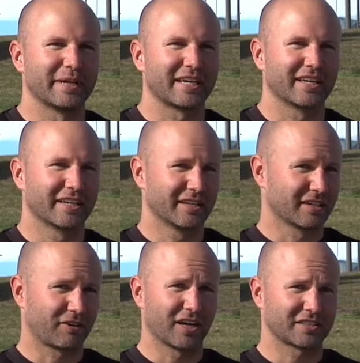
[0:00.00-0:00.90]
making it
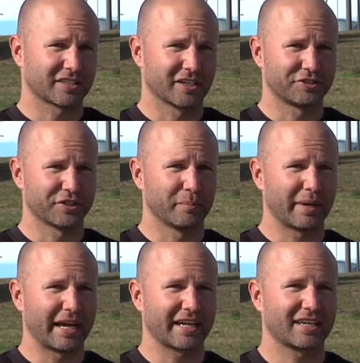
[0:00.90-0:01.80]
across the country and
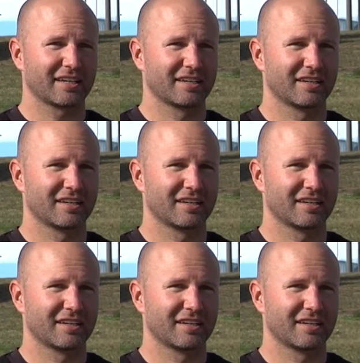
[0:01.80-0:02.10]
back,